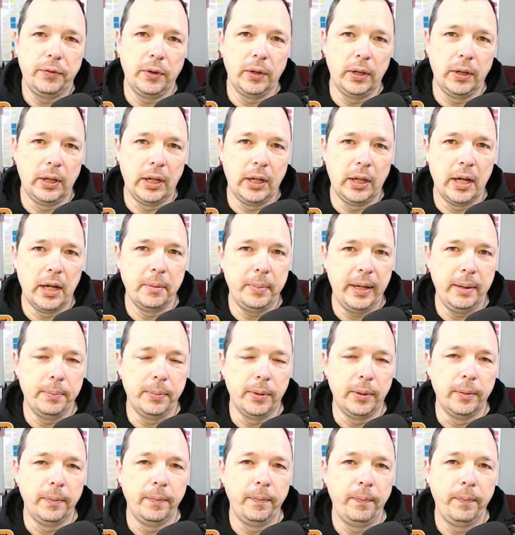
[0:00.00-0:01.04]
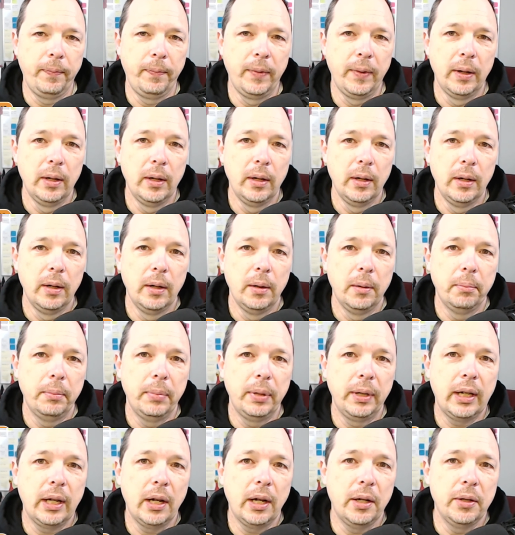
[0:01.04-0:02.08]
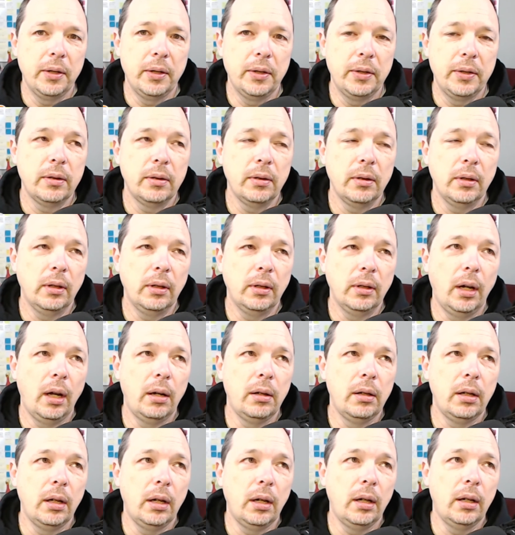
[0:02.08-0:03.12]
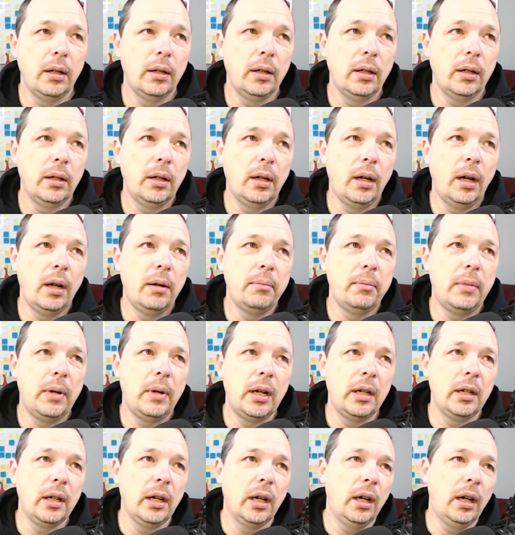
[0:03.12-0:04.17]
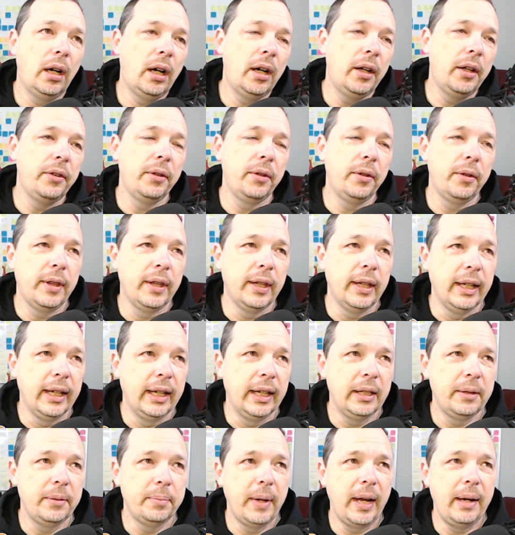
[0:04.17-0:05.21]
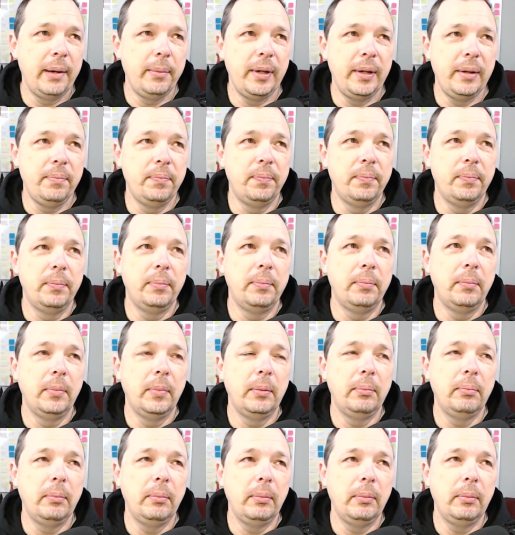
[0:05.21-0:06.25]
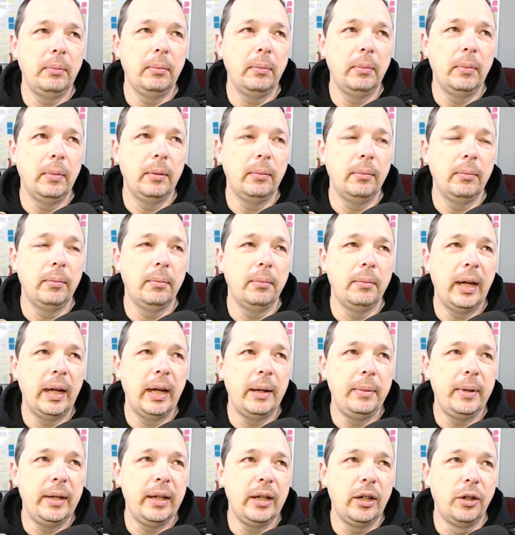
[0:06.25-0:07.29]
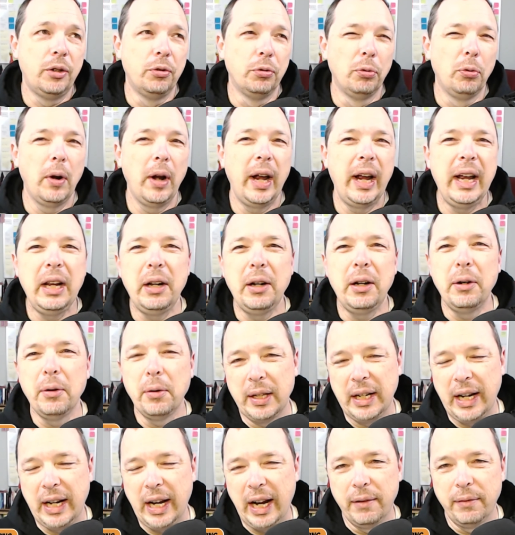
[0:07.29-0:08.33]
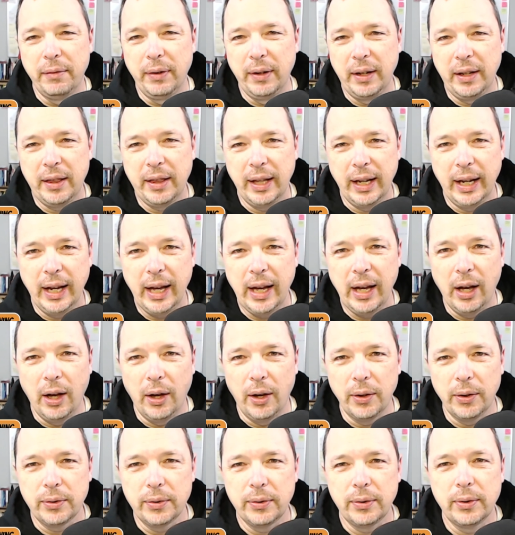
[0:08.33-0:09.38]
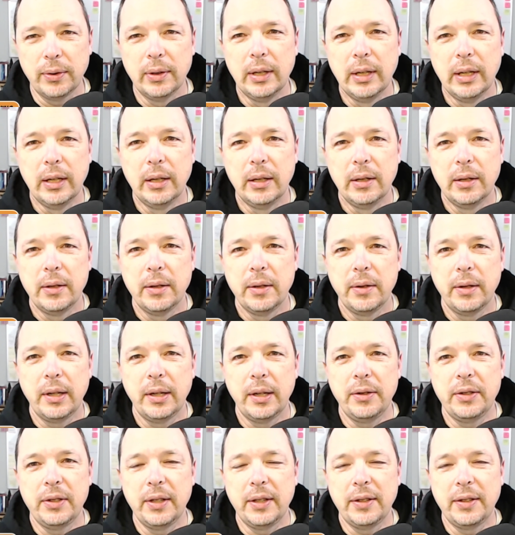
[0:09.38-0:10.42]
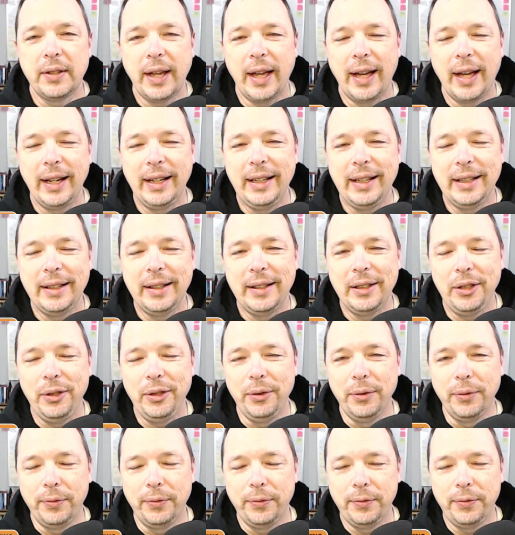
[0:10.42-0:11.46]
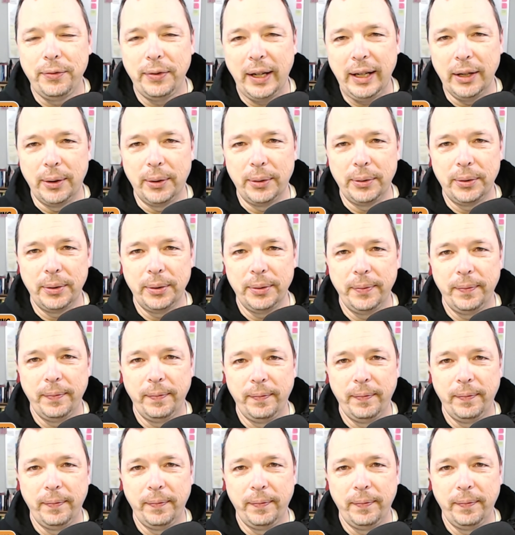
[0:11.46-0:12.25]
for a lot of people because uh, among other things, maybe maybe greater than everything else, there's this idea that you failed.